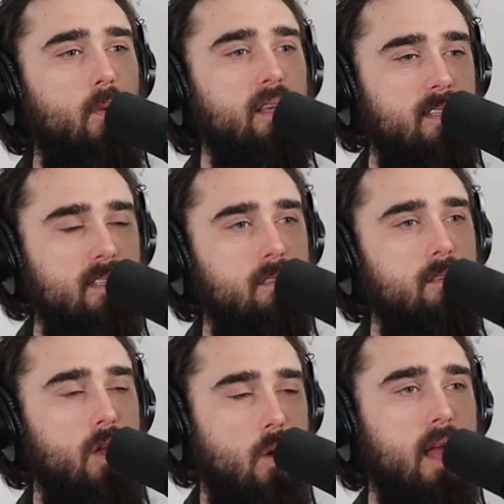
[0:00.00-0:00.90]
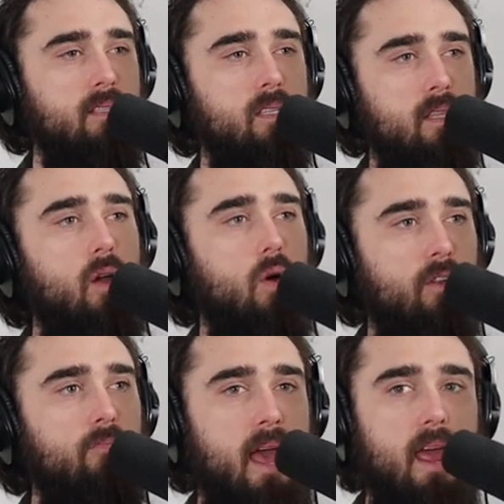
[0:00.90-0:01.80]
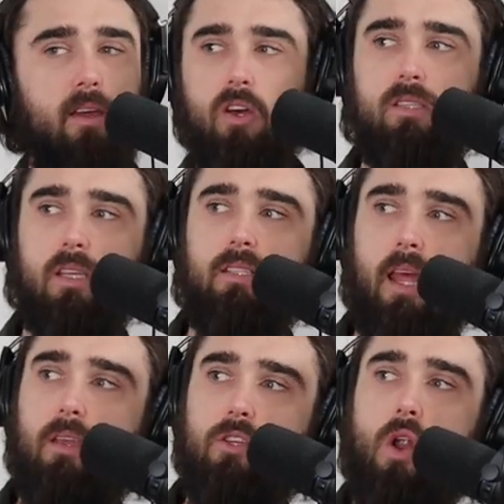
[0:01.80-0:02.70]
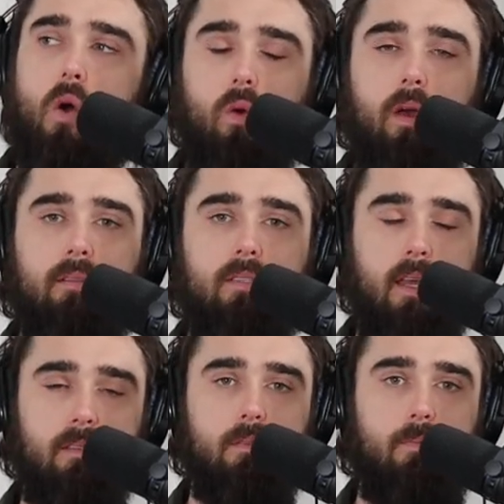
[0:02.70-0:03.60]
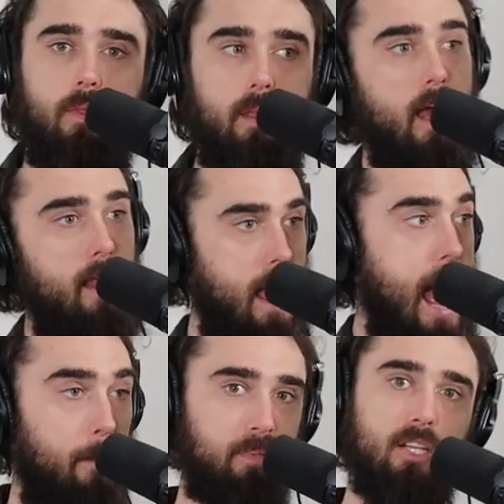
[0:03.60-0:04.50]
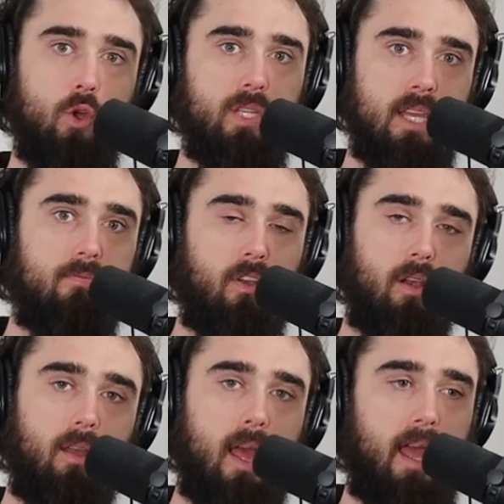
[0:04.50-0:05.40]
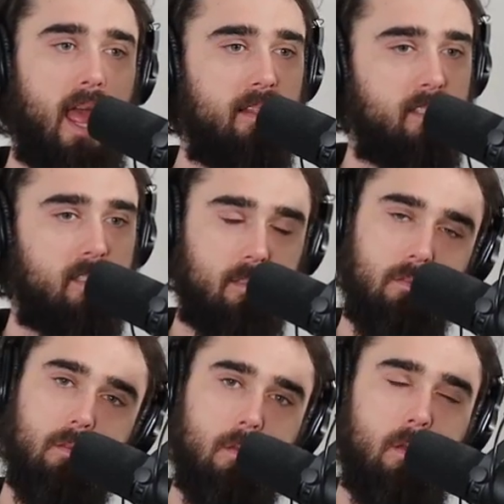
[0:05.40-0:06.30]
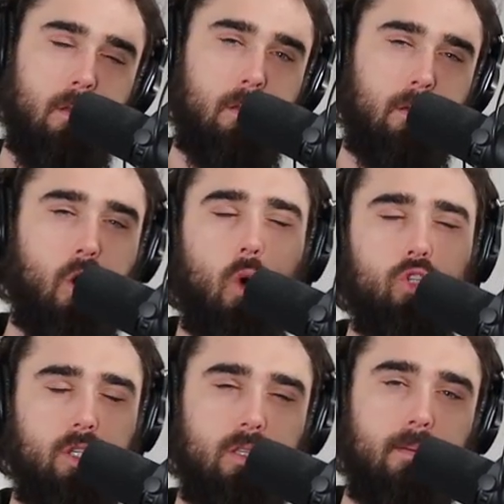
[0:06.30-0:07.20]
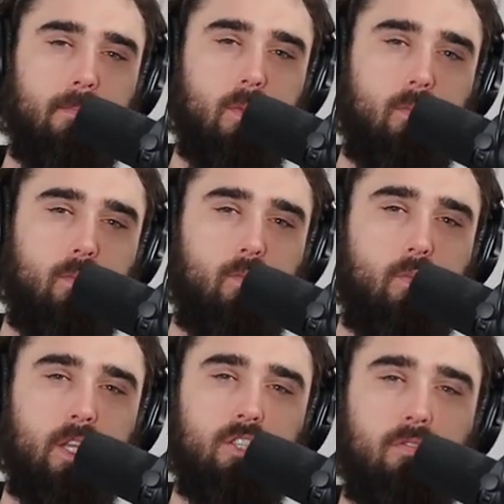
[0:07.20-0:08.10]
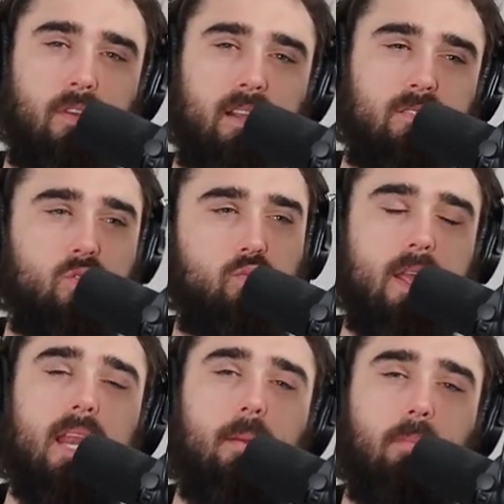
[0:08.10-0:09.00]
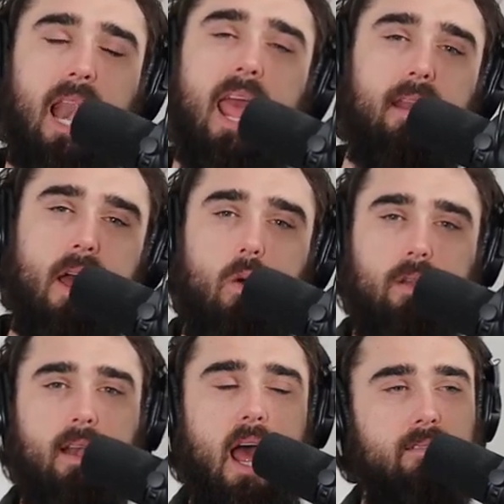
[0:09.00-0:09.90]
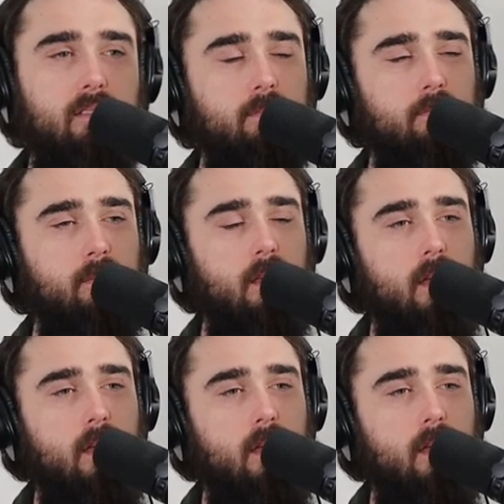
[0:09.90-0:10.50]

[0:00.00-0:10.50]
it wasn't as nuanced as they could have made it. Cause it's like, you know, it's absolute evil against good, which I feel is just really played out and not as